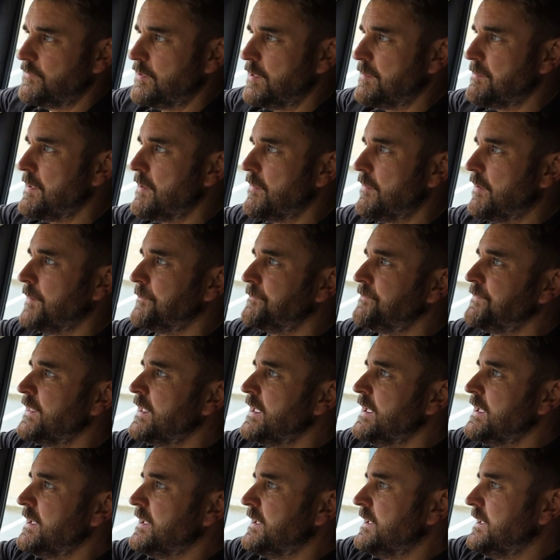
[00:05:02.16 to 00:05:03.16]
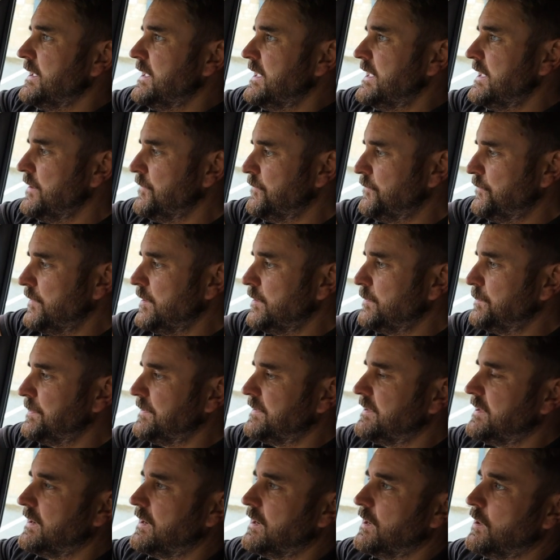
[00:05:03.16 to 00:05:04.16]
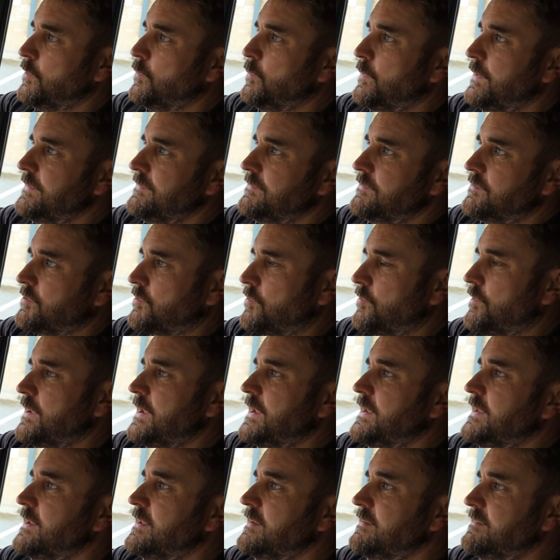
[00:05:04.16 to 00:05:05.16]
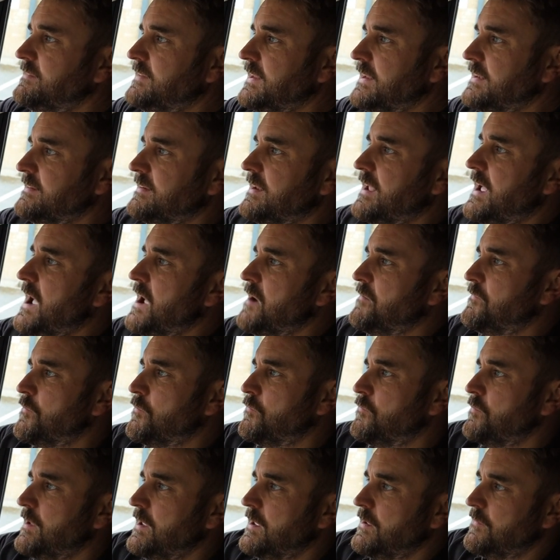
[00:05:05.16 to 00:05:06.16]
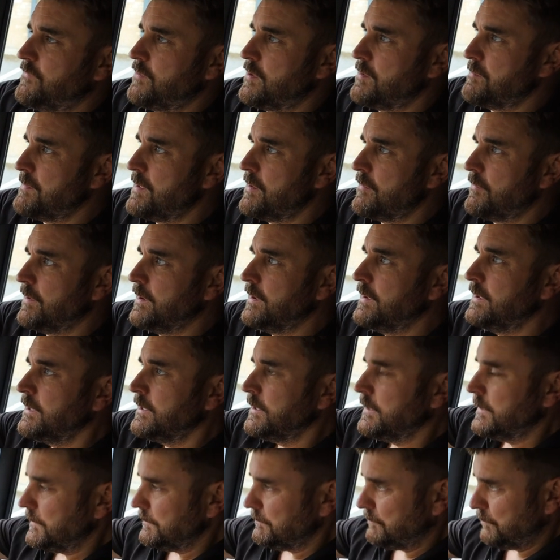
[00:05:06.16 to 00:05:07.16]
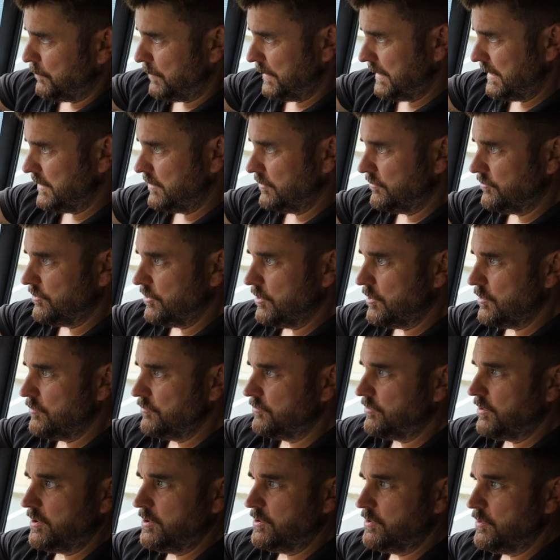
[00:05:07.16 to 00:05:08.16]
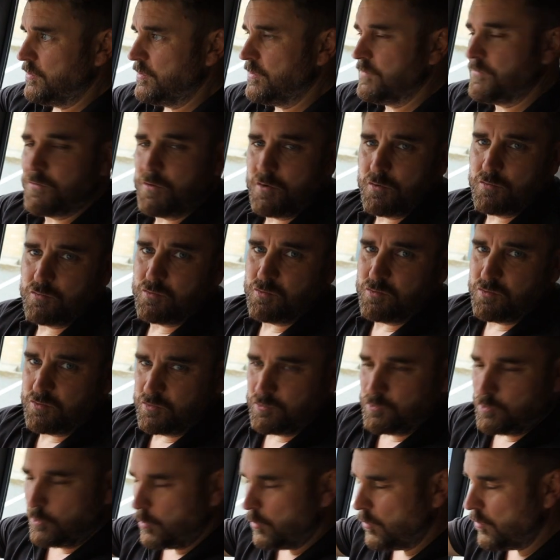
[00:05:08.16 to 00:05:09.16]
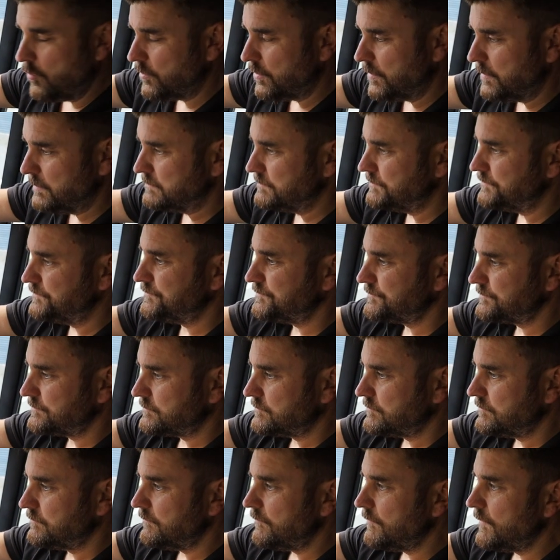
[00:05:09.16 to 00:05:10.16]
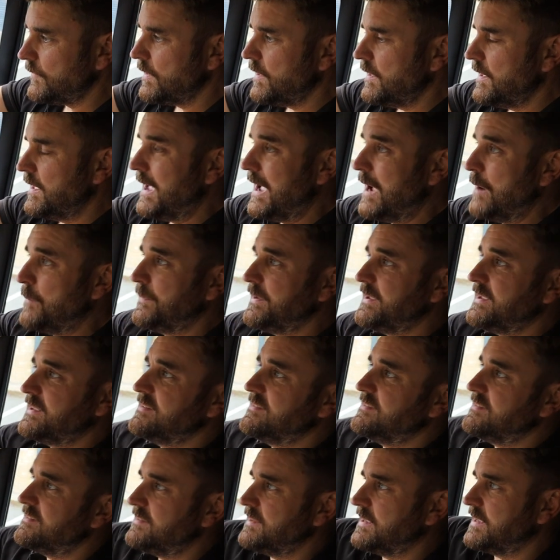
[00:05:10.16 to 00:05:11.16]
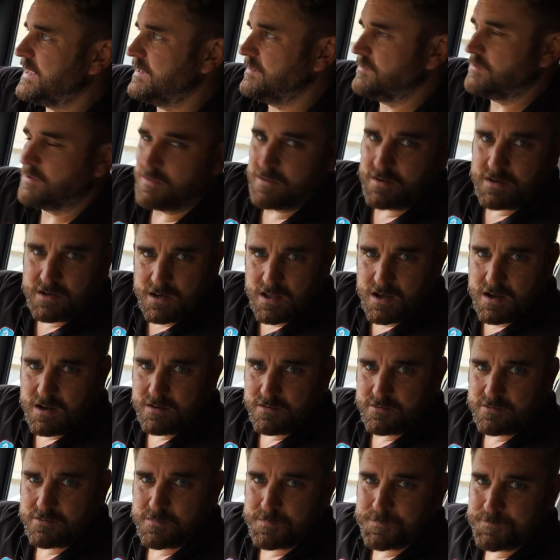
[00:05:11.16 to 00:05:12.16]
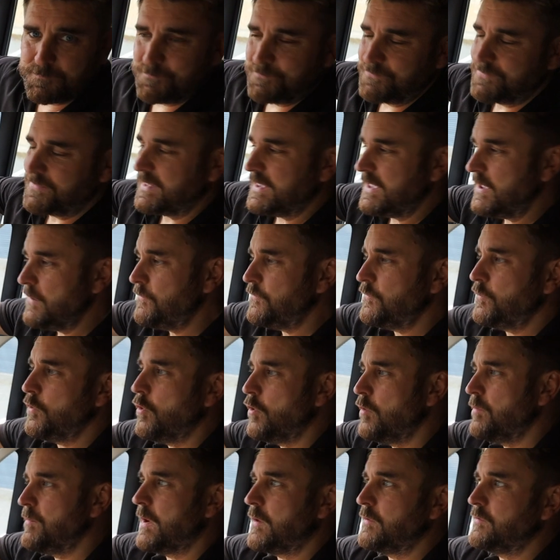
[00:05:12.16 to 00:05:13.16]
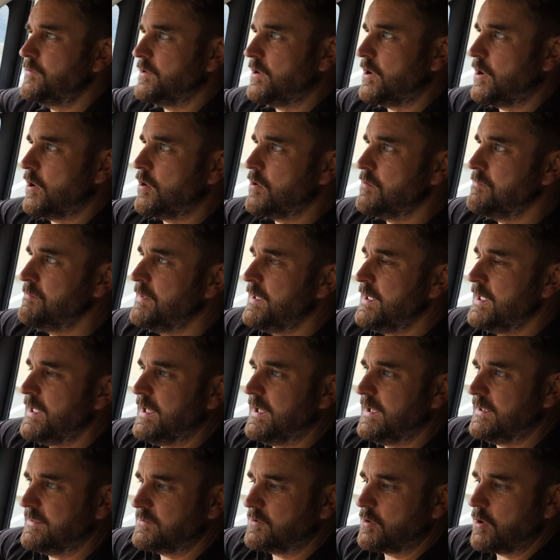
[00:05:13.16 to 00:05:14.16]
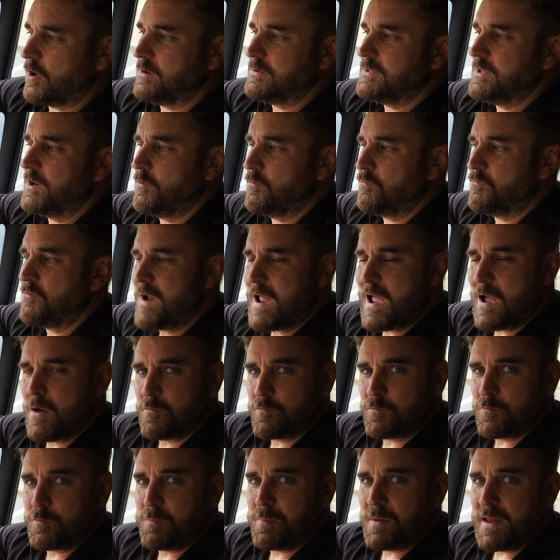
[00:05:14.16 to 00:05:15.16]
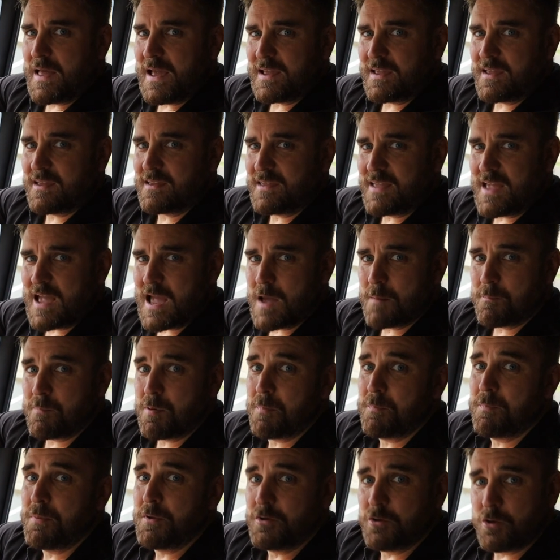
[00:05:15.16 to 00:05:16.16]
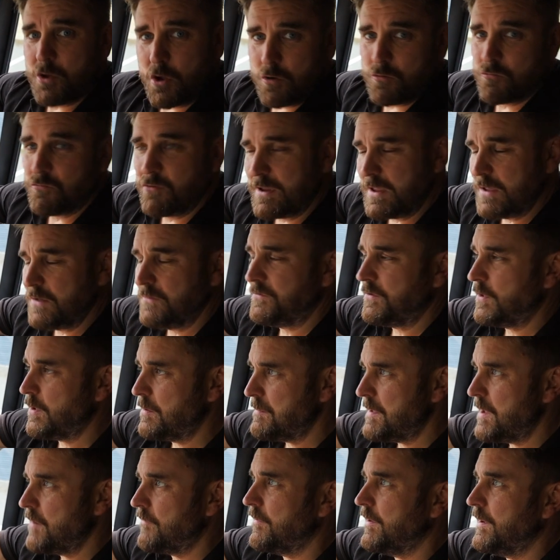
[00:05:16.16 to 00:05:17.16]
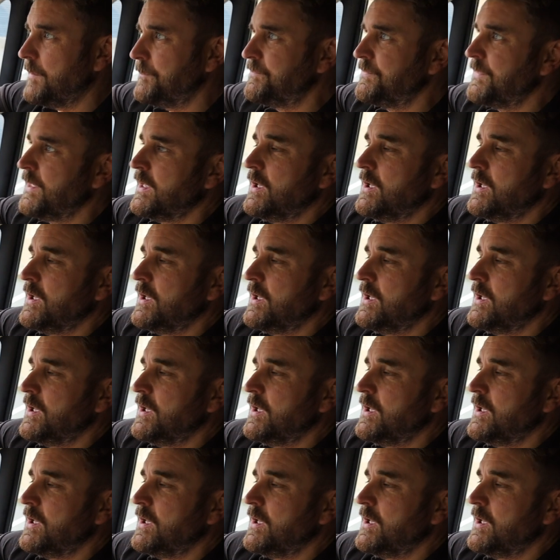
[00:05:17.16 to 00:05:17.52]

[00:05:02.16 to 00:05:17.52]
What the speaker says: view mirror. If this particular windscreen didn't have a rear view mirror, we could use a universal stalk and we can stick it to the glass. If your motorhome has got a little round black cap but no rear view mirror,